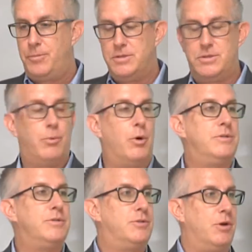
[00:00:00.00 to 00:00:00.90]

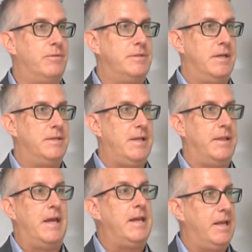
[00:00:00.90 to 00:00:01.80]
supports and services
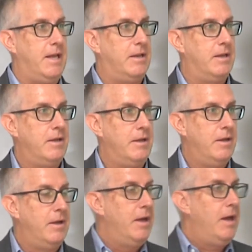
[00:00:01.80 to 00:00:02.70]
that they need?
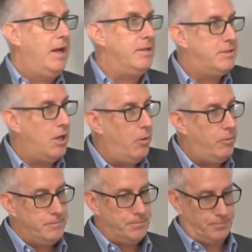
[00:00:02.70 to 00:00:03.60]
And so